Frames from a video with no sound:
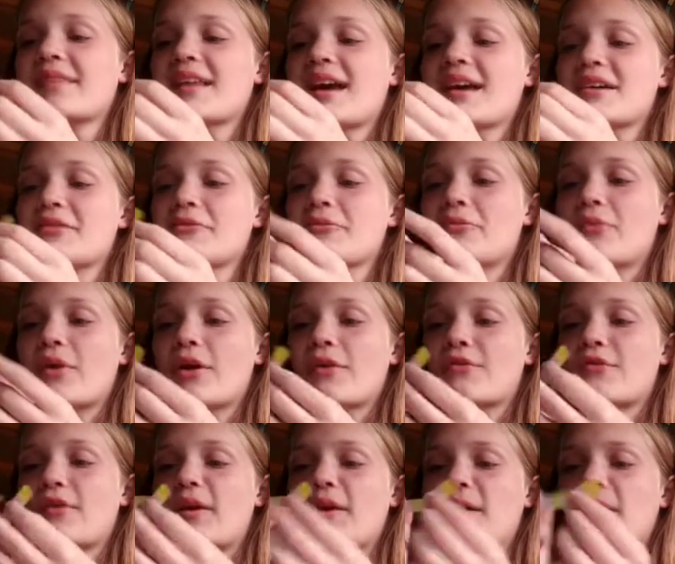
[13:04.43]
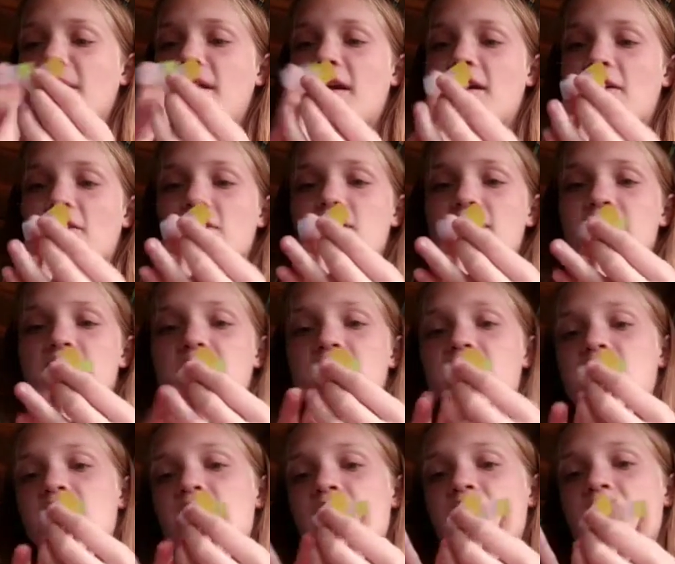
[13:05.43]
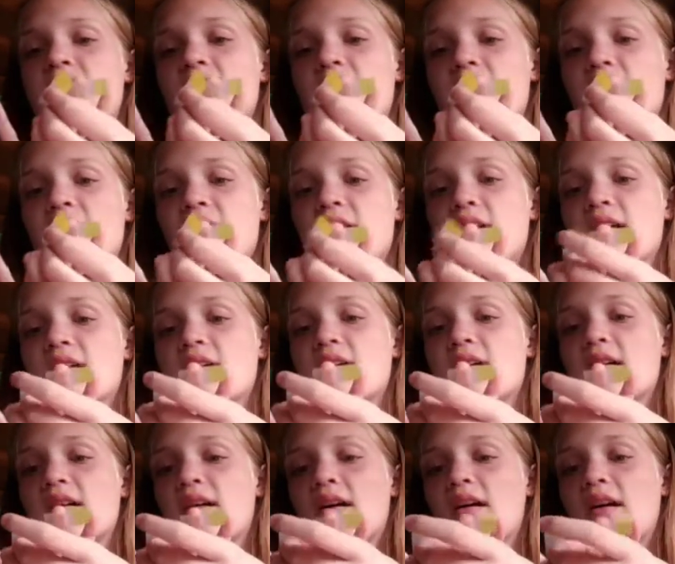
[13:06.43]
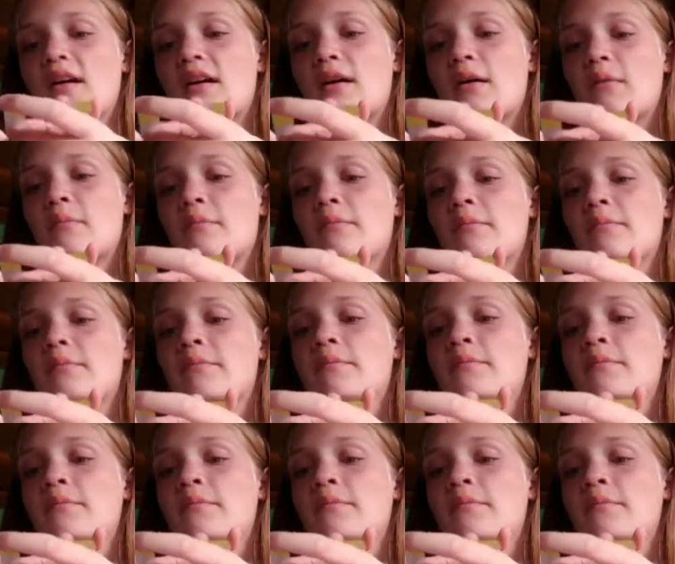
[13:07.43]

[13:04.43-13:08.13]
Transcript: I don't wear fake nails. Um,